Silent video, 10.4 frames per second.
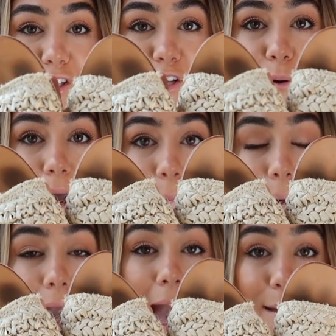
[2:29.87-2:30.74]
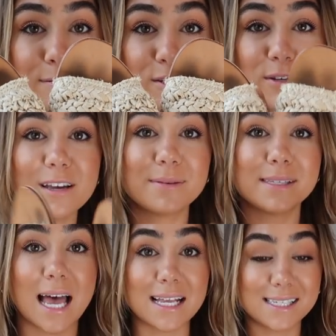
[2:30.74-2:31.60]
So I'm absolutely
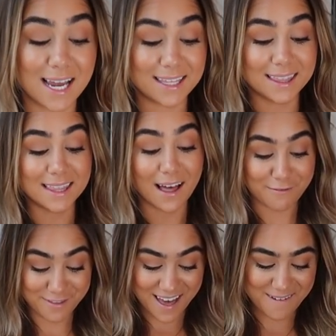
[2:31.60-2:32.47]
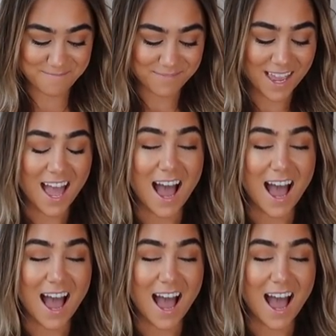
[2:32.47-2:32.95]
obsessed. I love them.